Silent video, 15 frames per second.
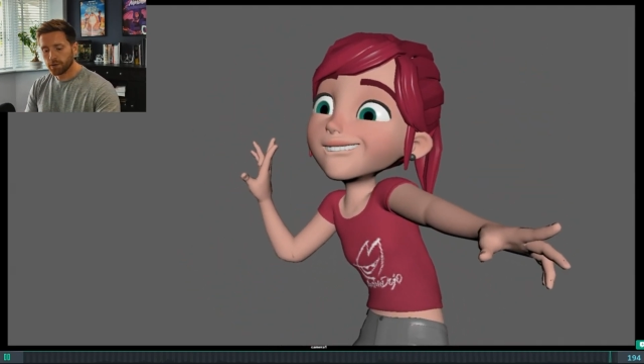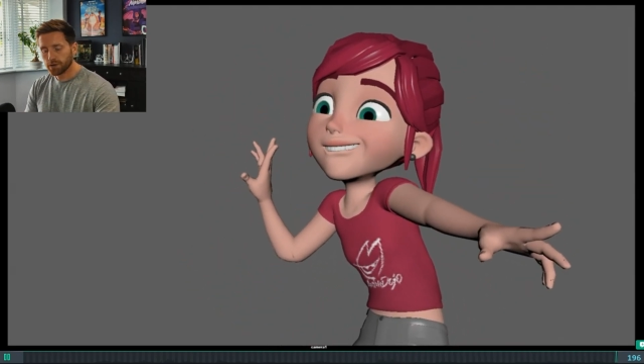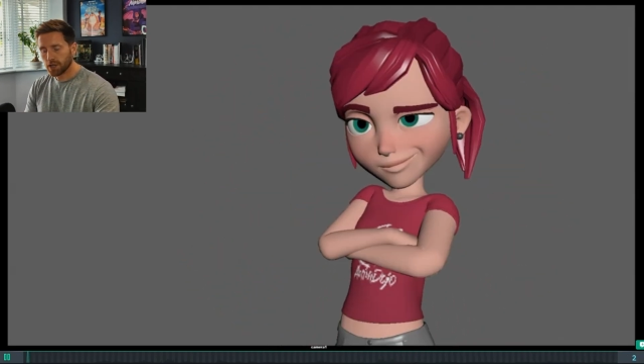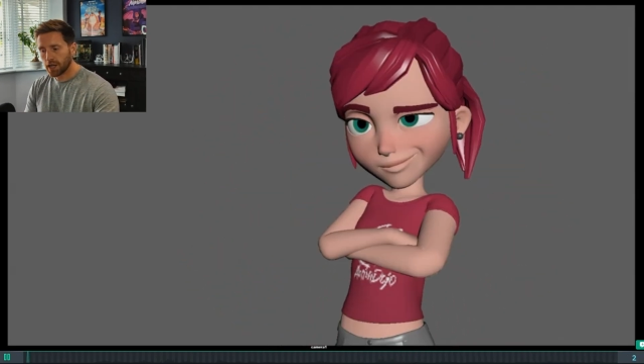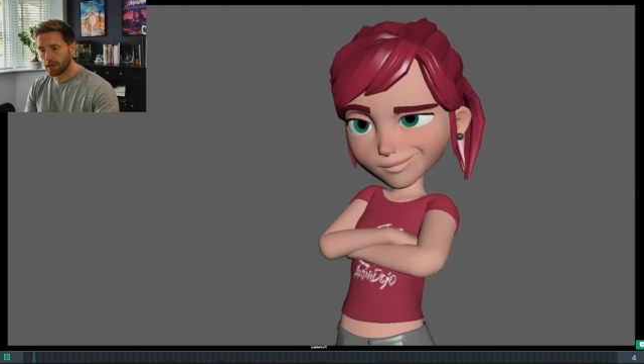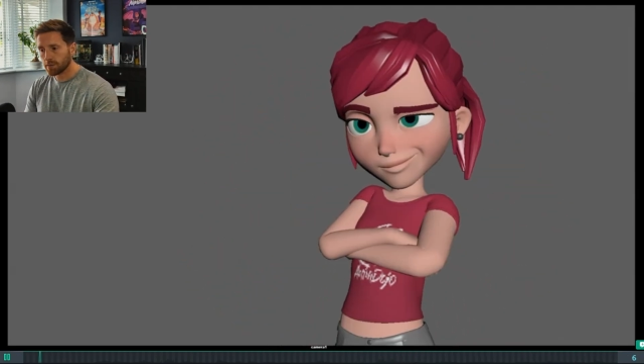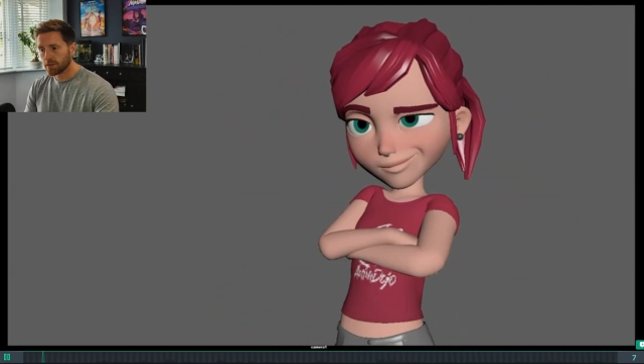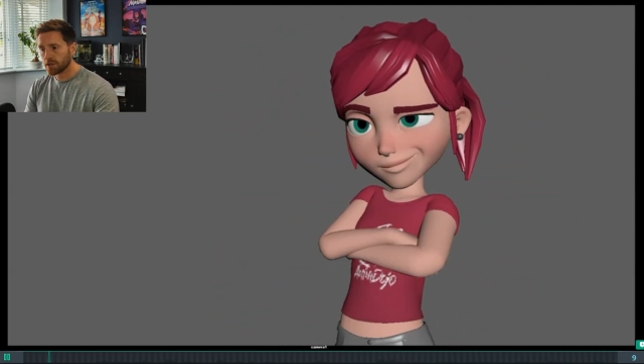
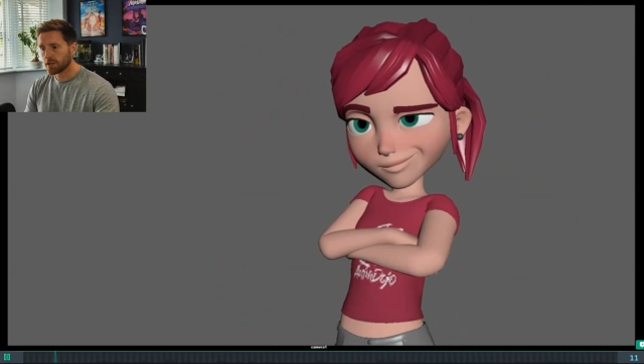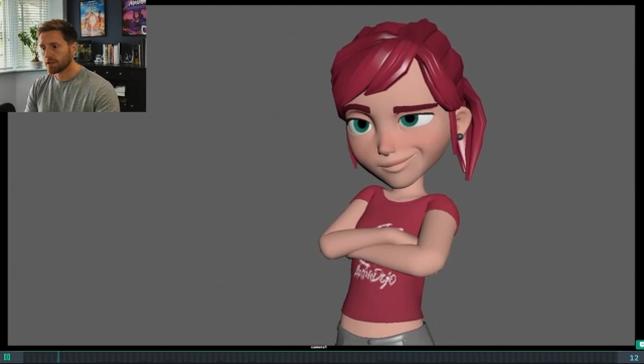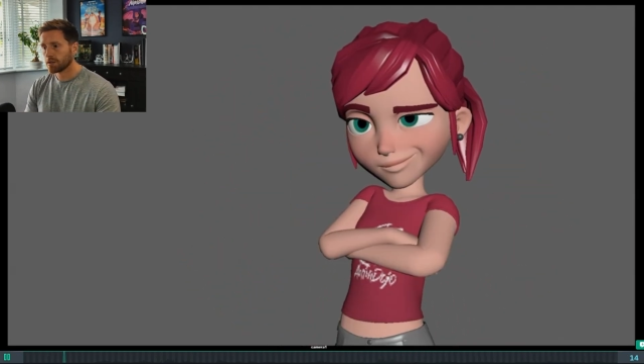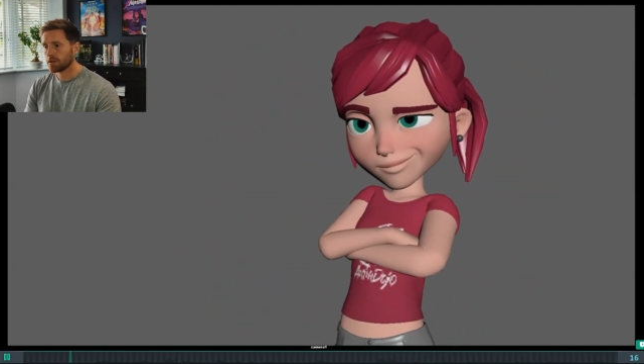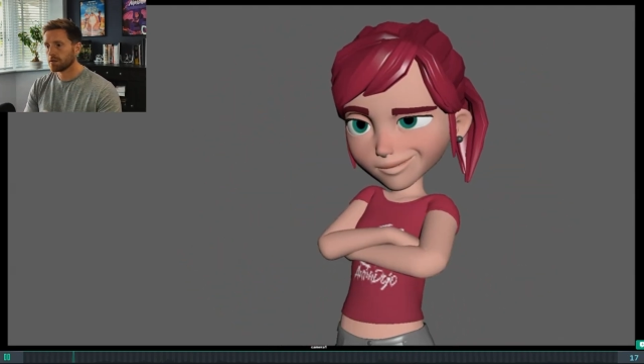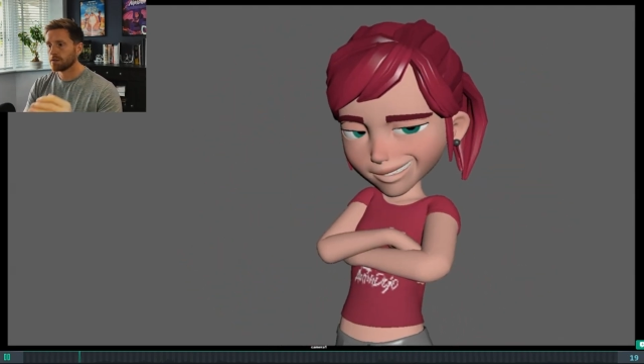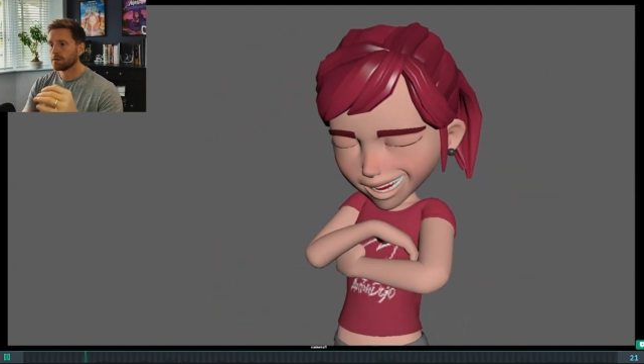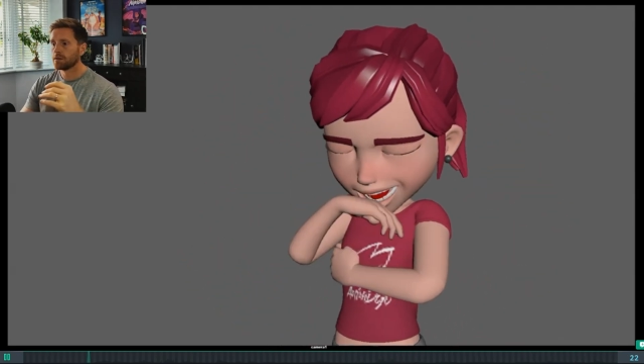times,
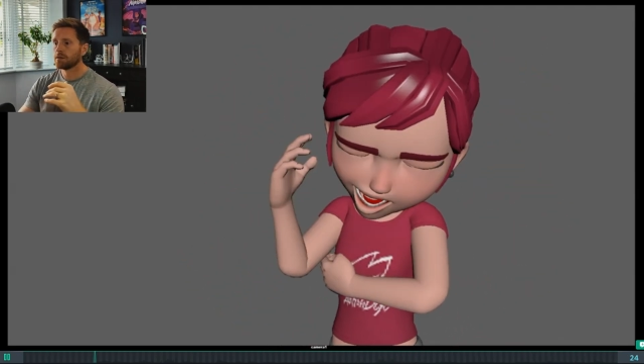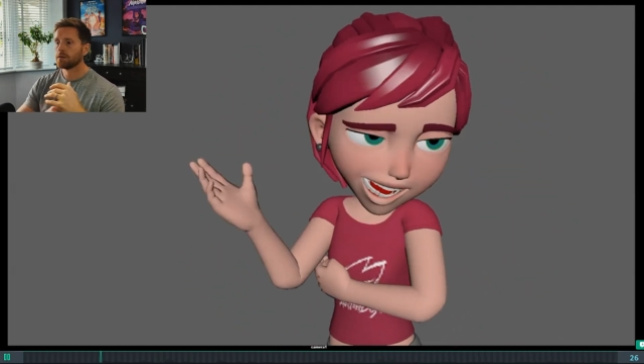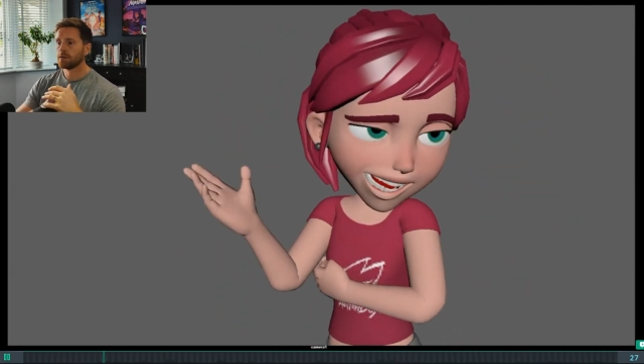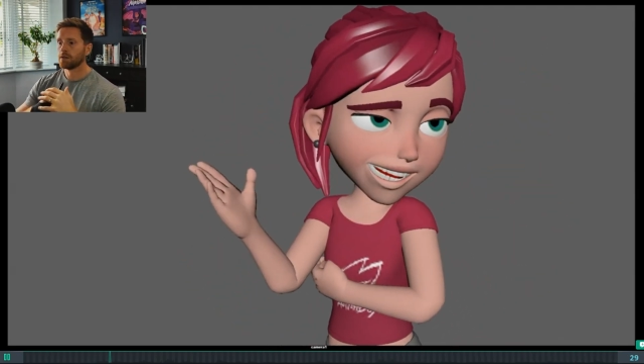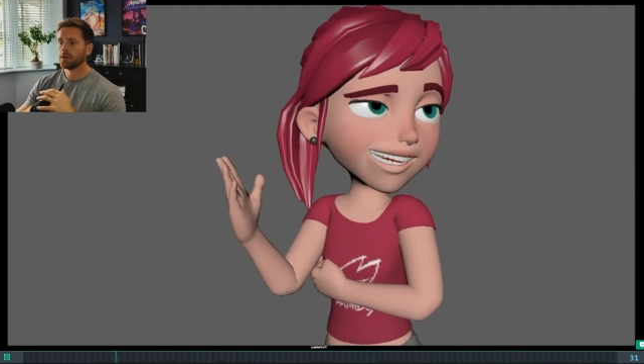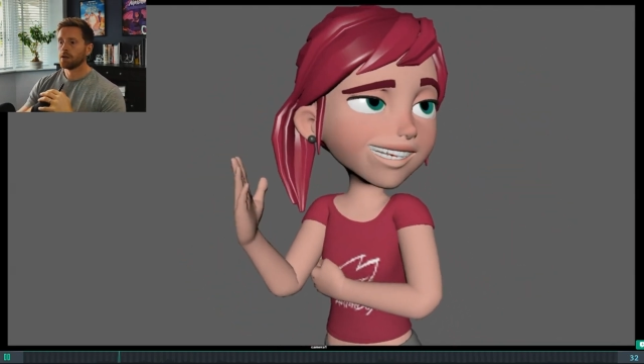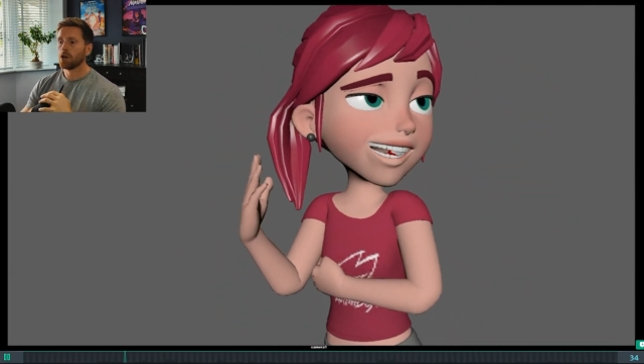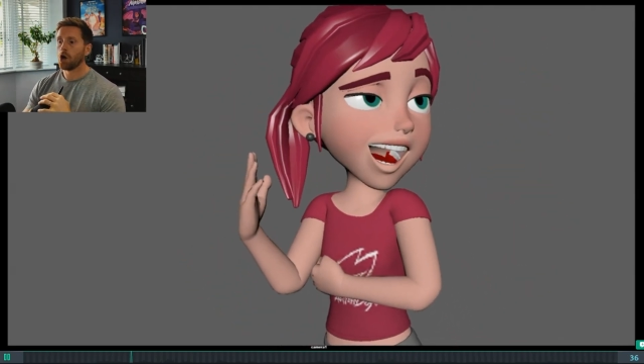
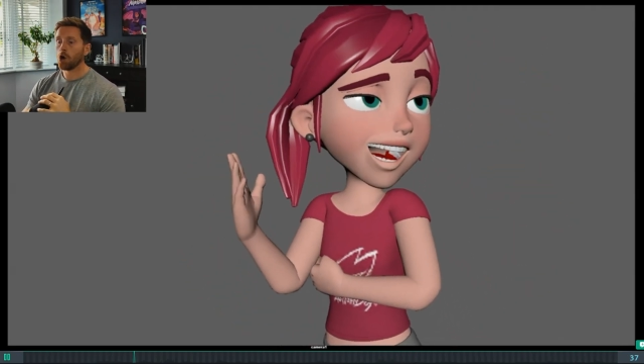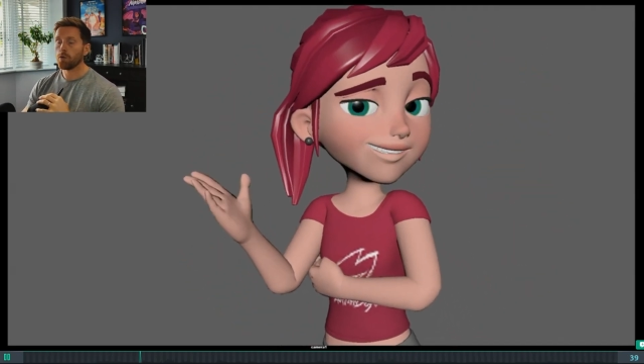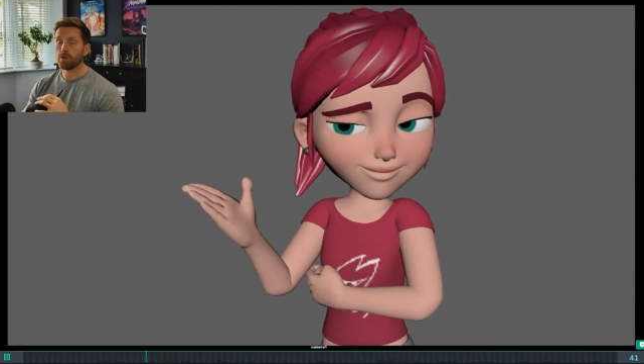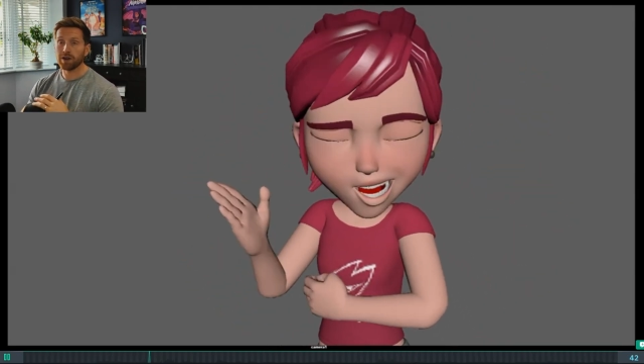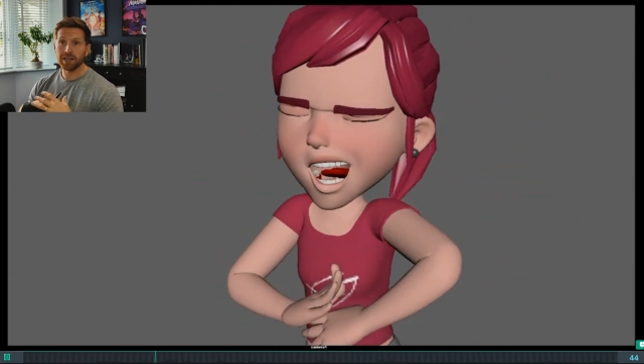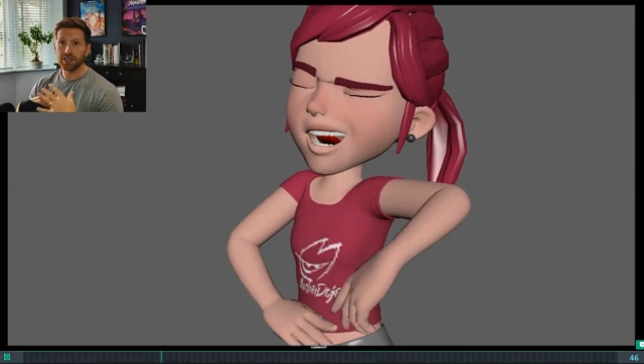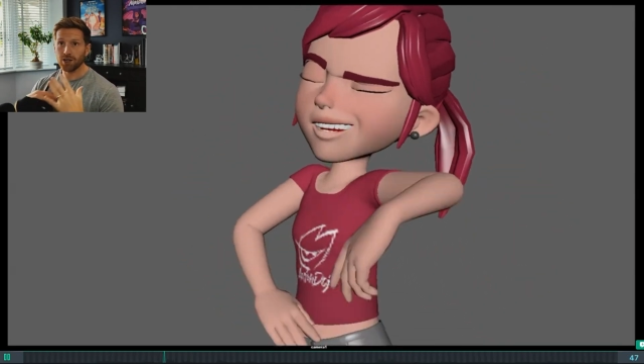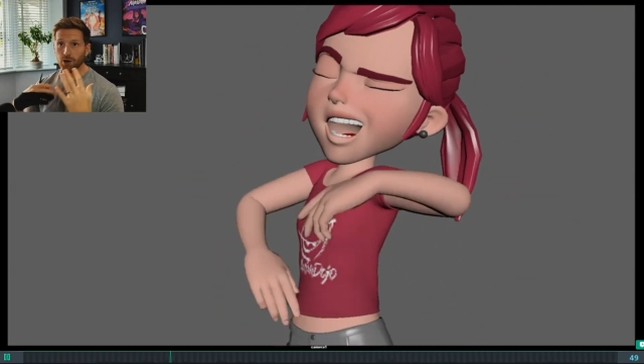hopefully you don't